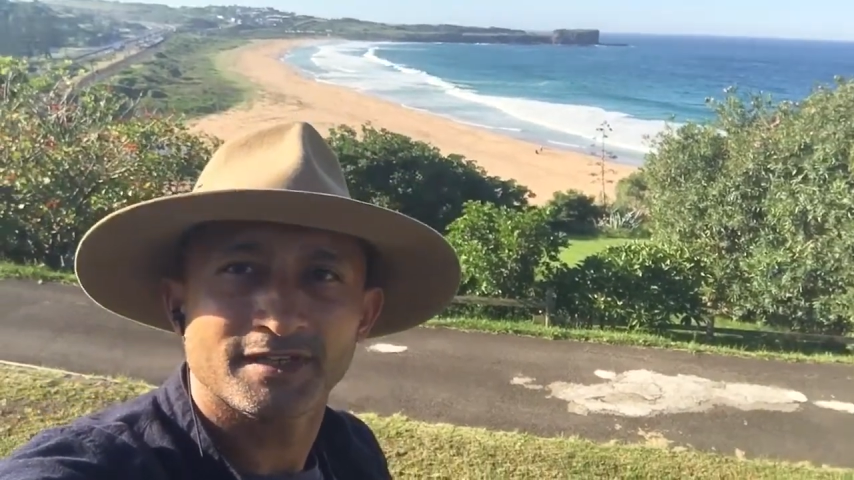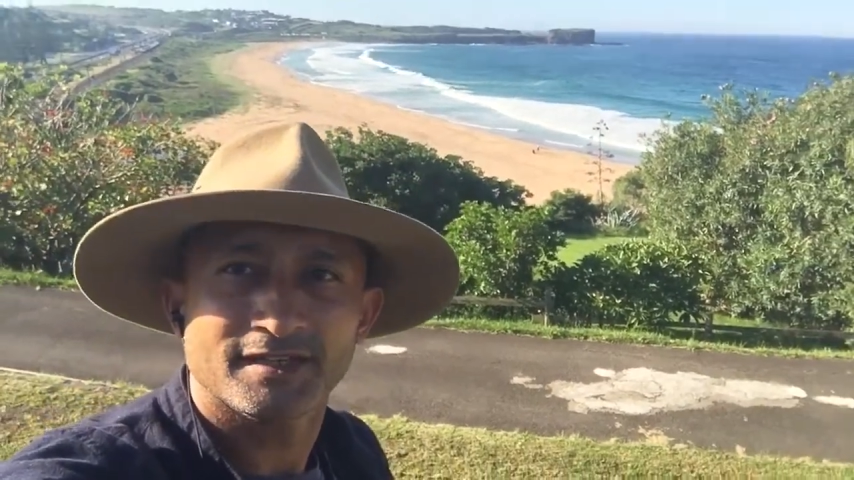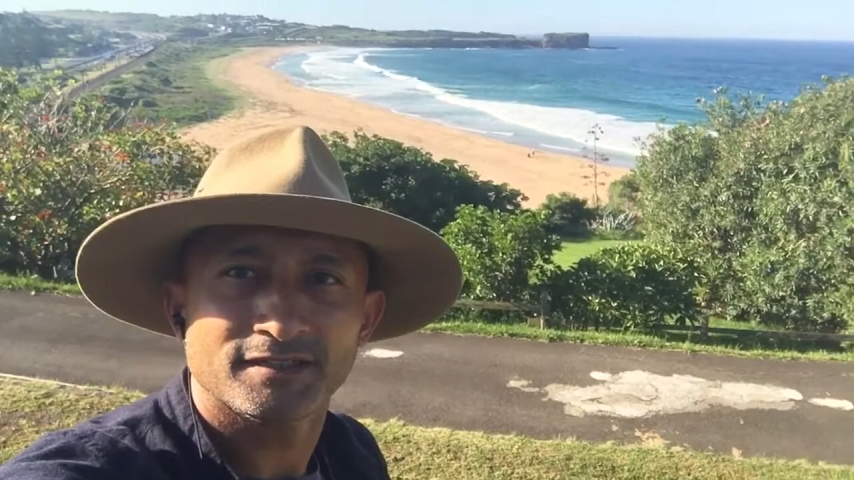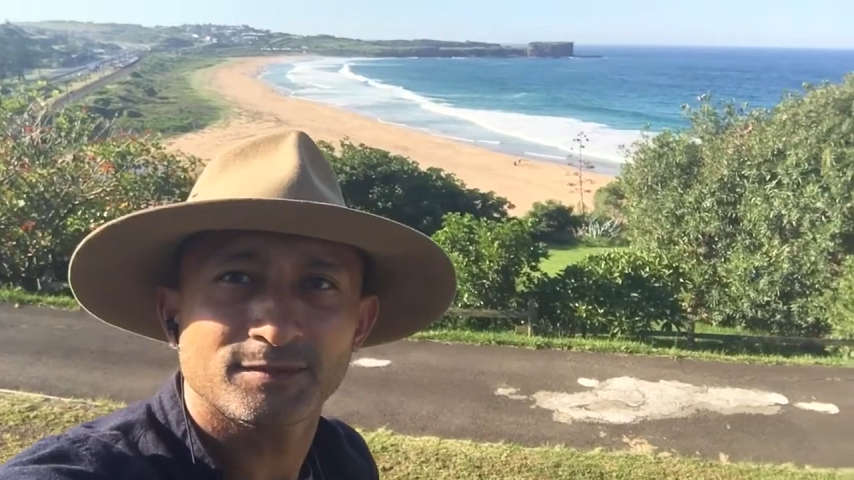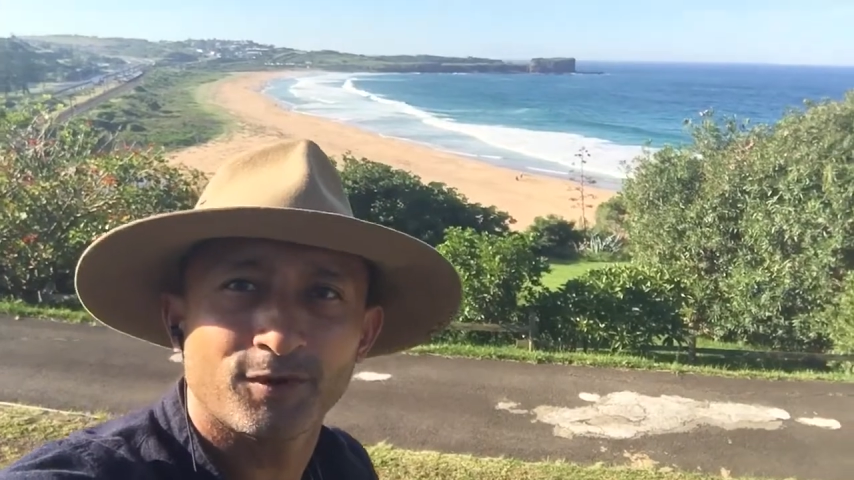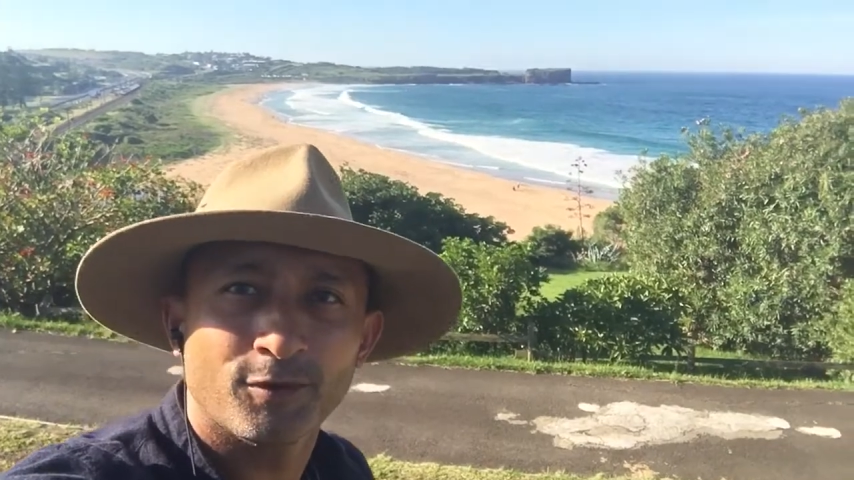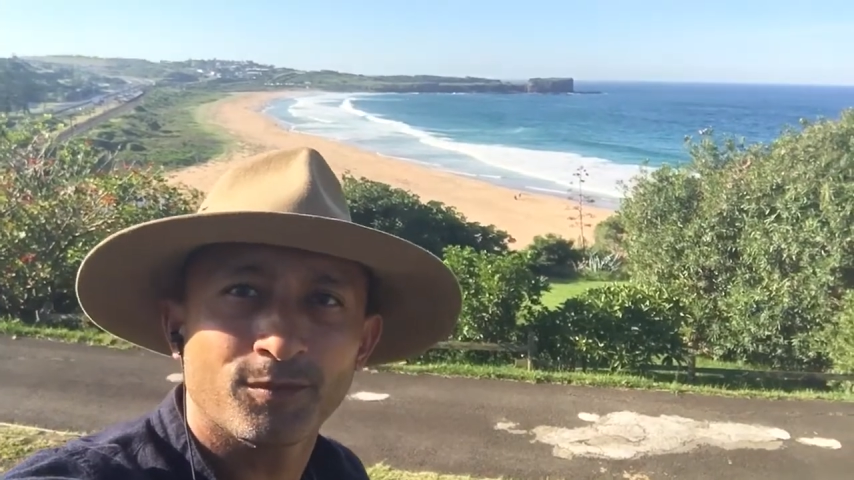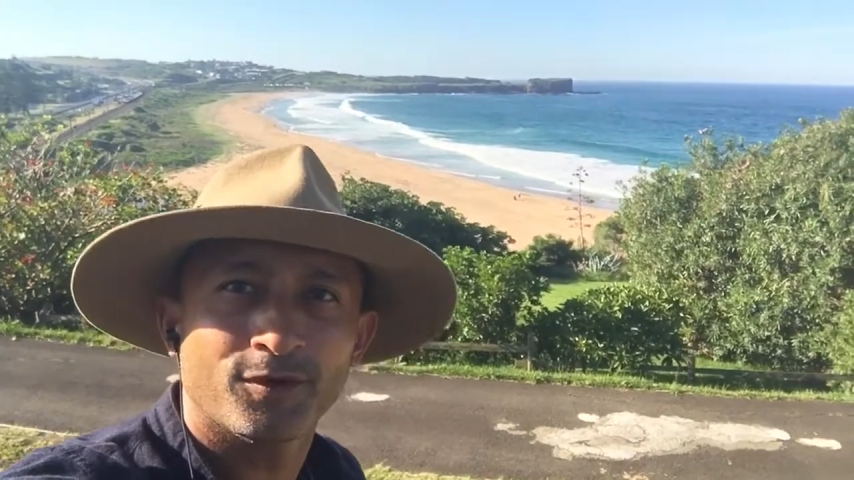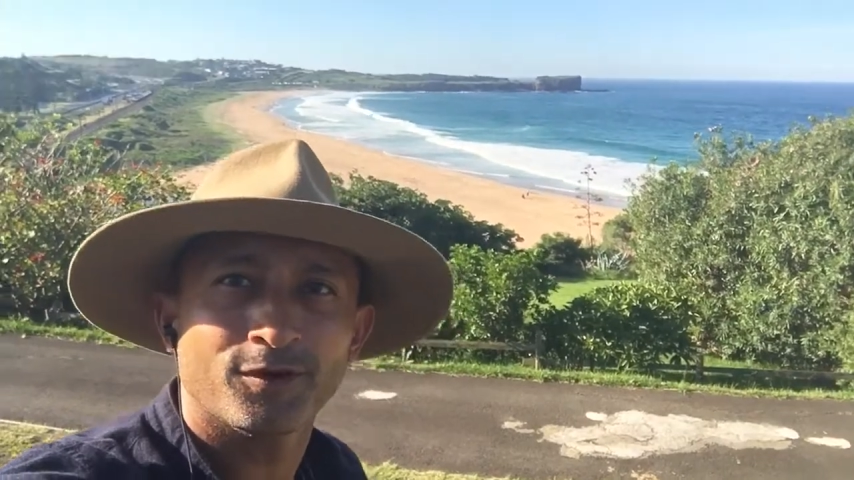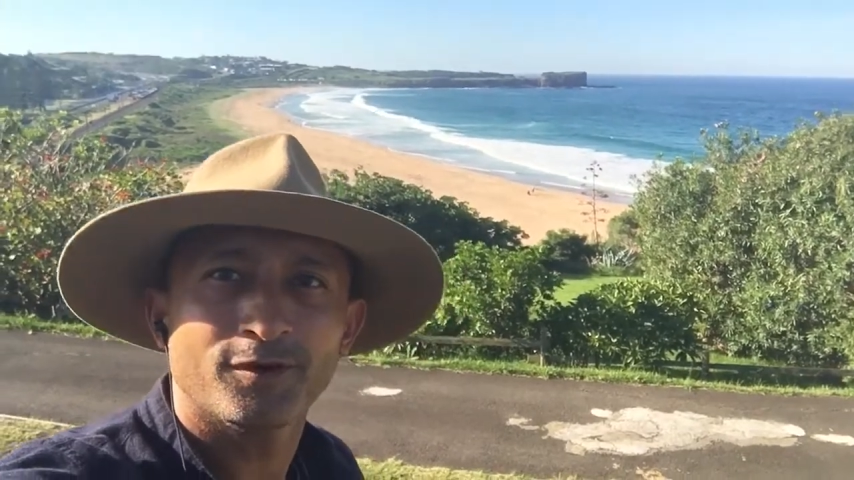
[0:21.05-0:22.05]
me is
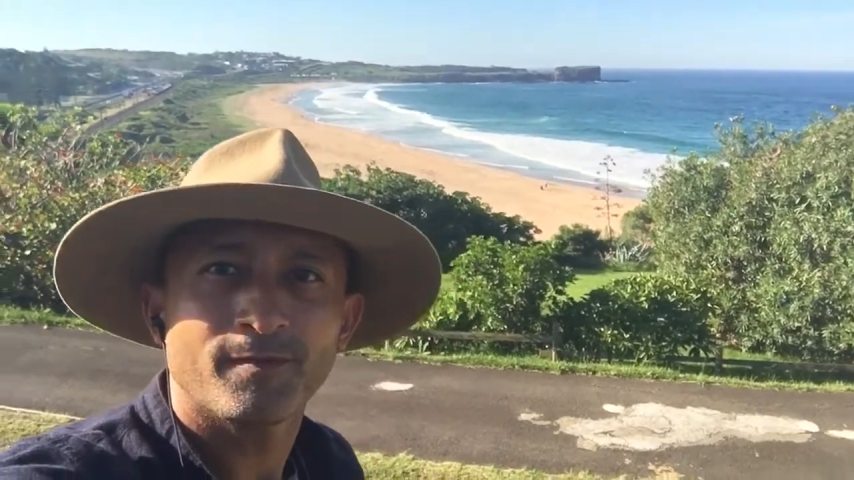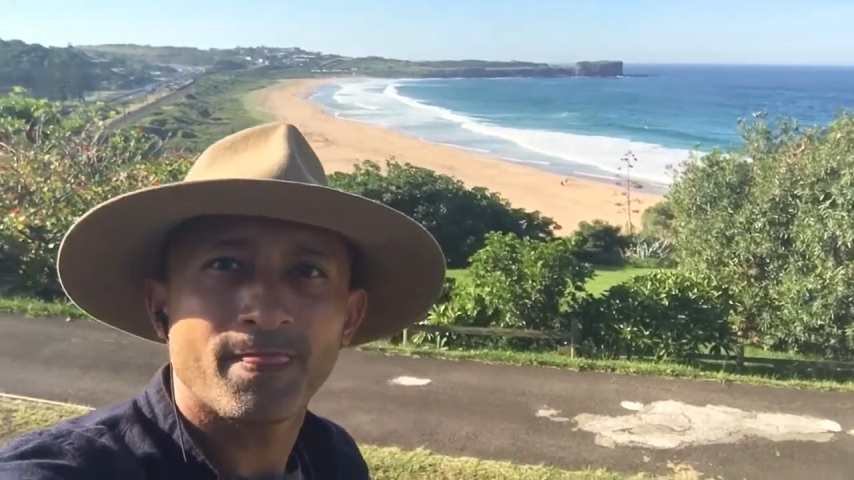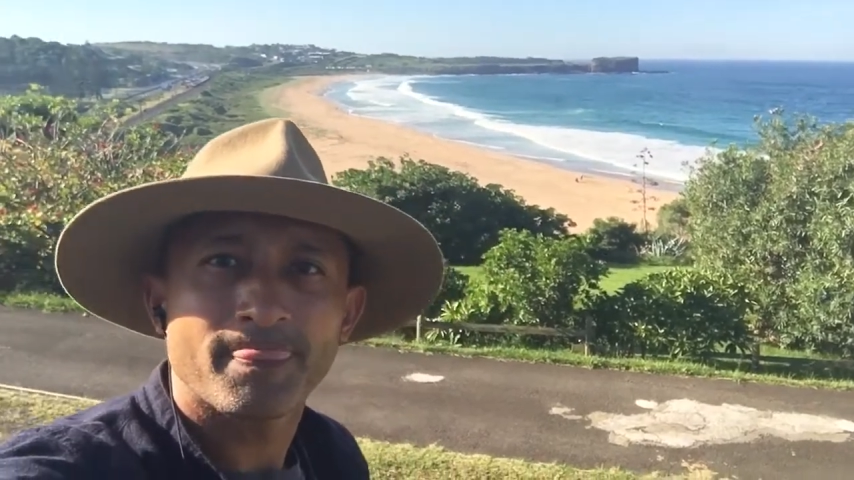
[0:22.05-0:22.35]
Bombo.